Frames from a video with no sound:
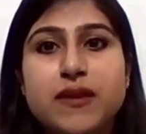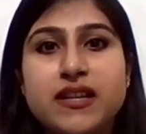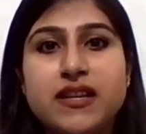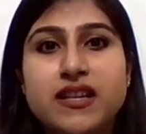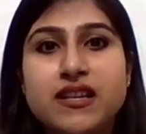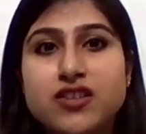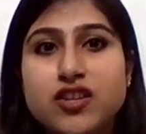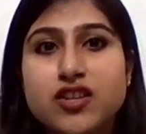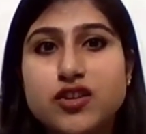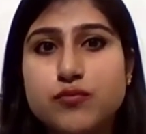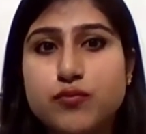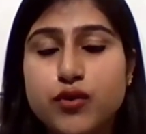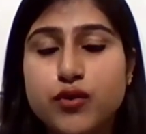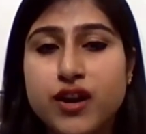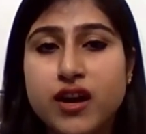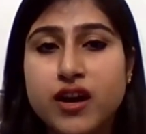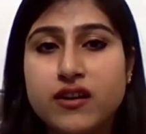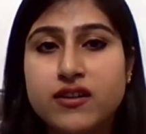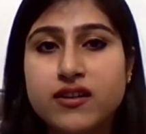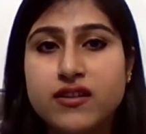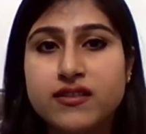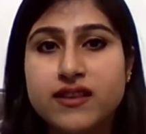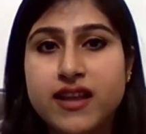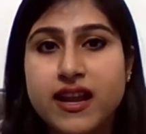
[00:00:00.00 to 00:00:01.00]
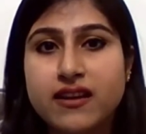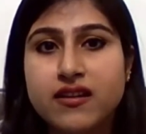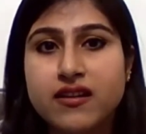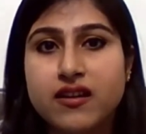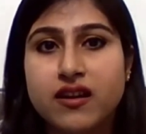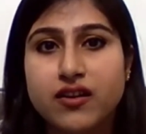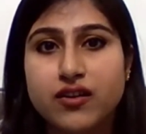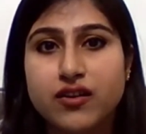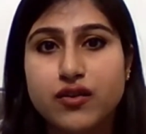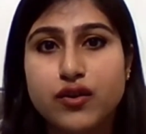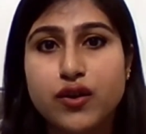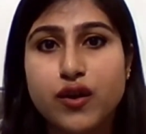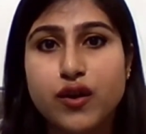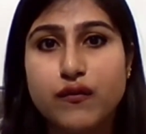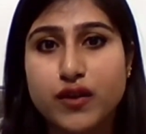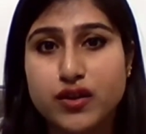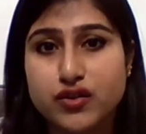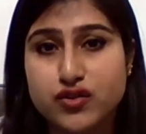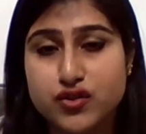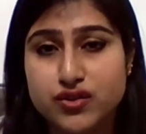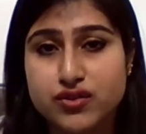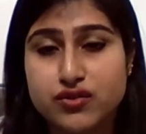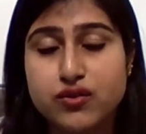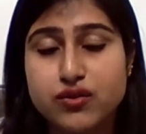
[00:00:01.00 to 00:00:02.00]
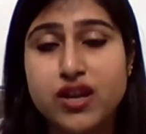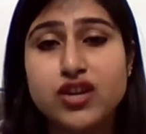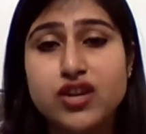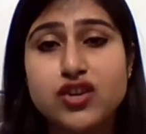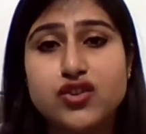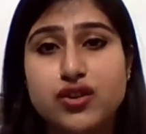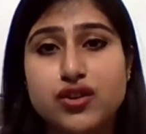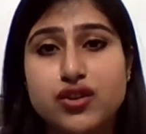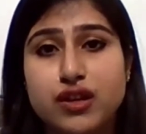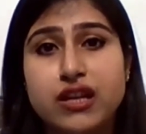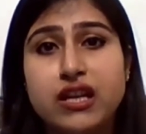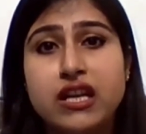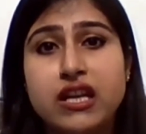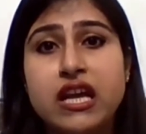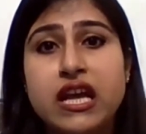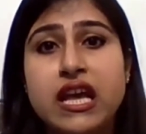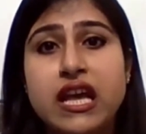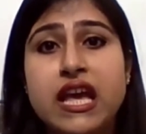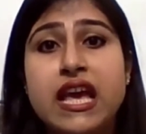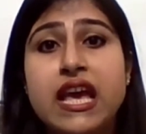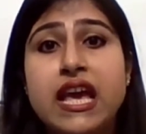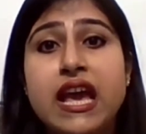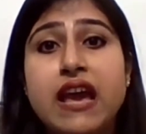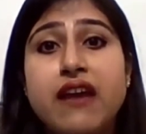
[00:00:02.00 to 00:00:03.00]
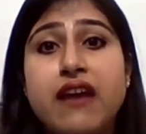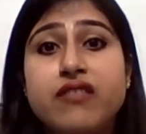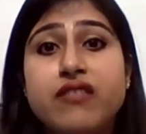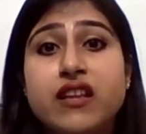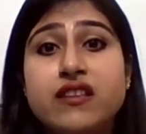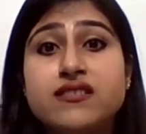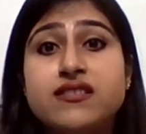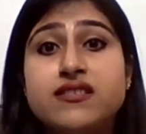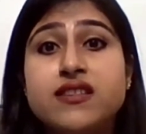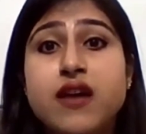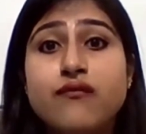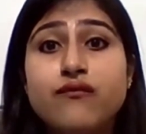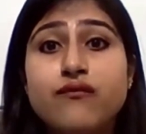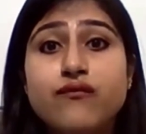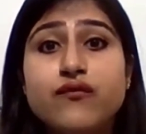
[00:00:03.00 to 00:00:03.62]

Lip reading: patented product in that country of registration if that